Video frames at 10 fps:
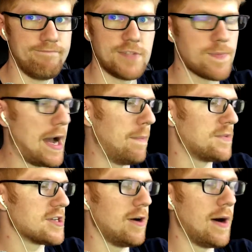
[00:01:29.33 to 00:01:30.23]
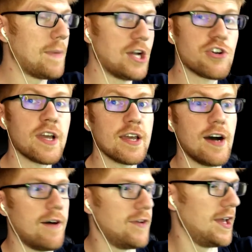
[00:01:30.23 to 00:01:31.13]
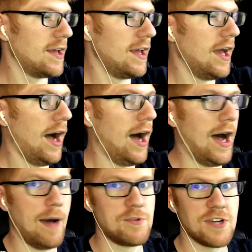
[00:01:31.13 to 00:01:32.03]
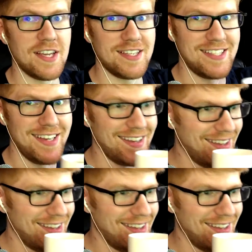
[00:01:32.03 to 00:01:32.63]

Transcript: It's a problem. So I'm not drinking coffee. I'm drinking tea.